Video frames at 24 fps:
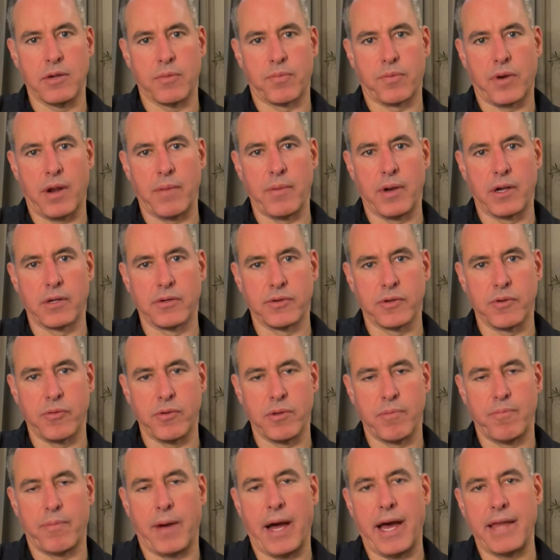primarily
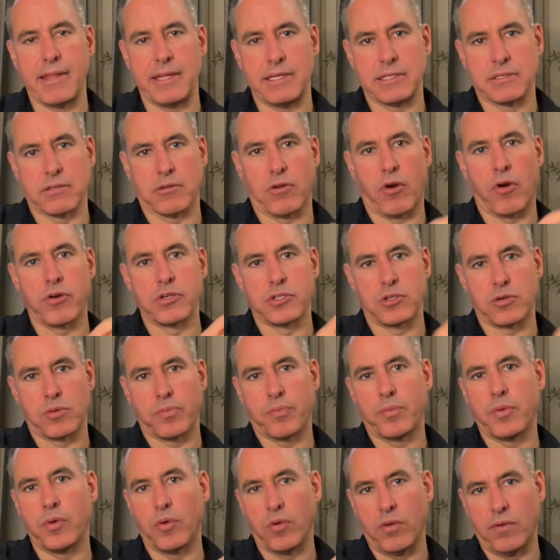we'd buy these larger
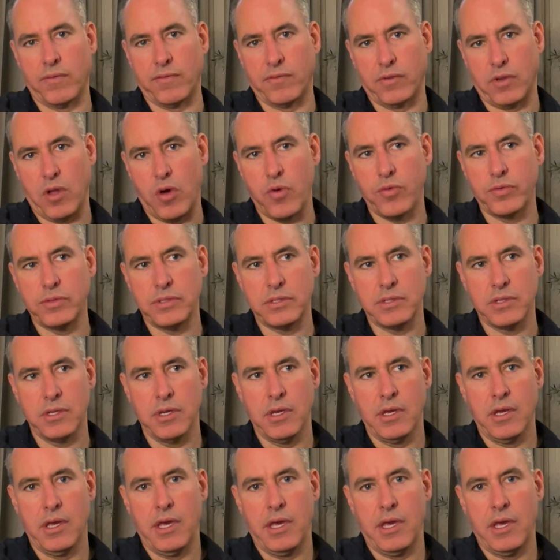pool of loans.